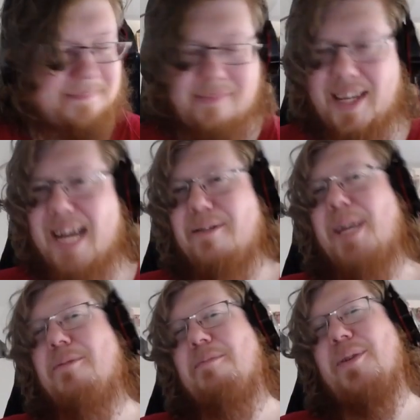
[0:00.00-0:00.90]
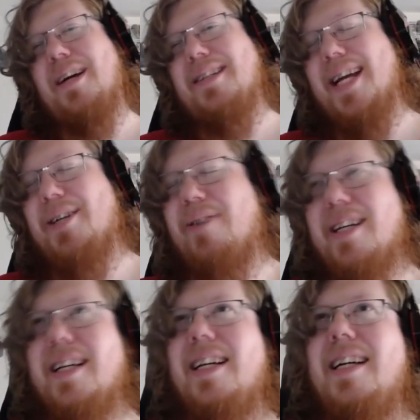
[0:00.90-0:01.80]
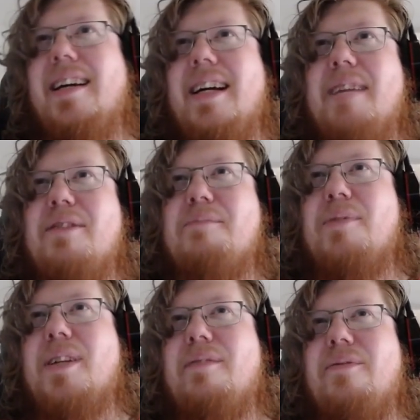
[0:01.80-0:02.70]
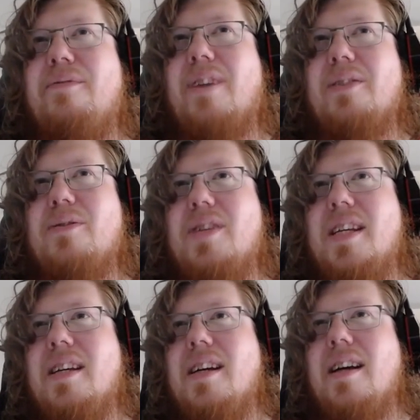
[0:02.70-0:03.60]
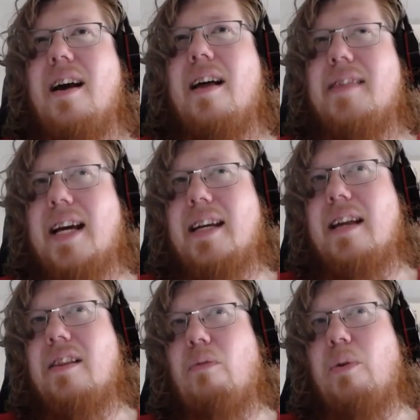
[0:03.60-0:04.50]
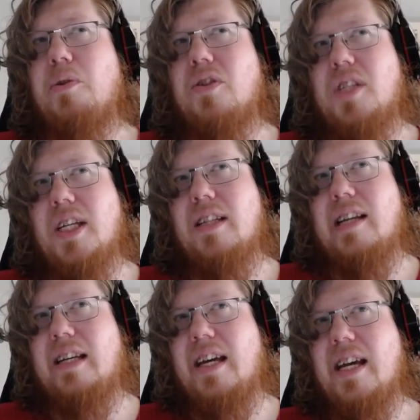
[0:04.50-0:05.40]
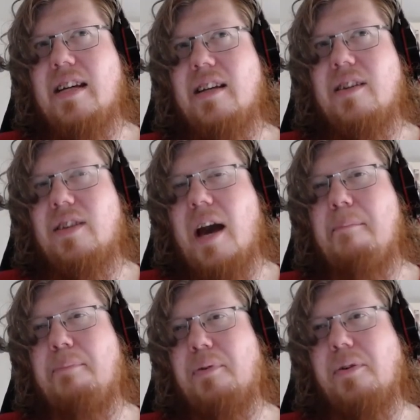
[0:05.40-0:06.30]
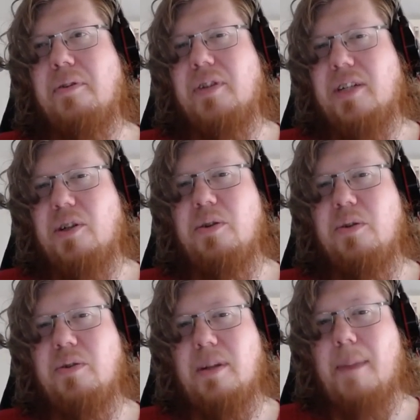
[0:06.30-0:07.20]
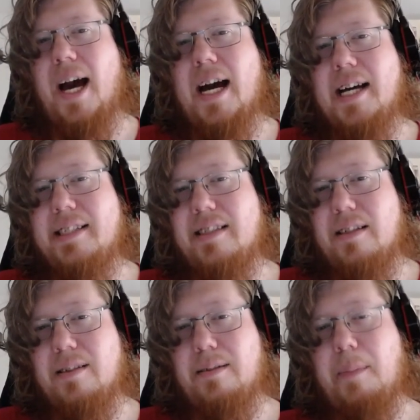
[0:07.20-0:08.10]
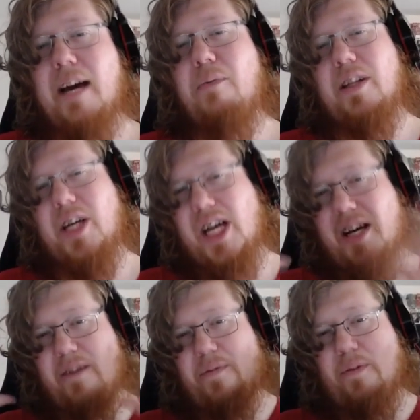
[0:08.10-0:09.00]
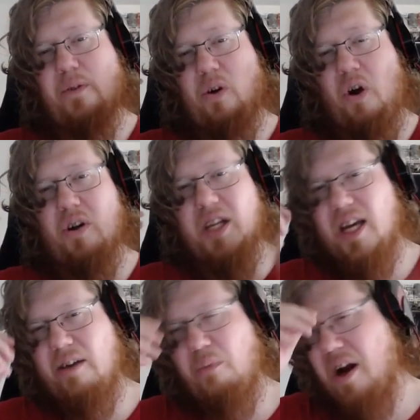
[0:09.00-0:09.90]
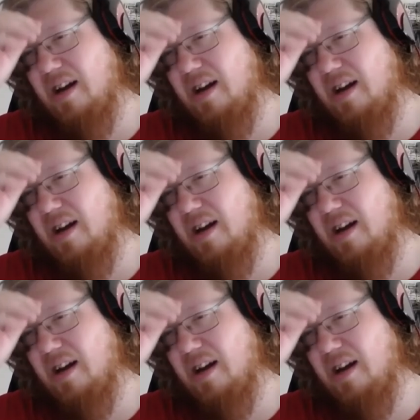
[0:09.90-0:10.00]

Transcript: That, that was pretty nice, actually. It was pretty fun to see. Then again, though, we also see the king, the emperor, the dude, the man, the, the man with the curly, weird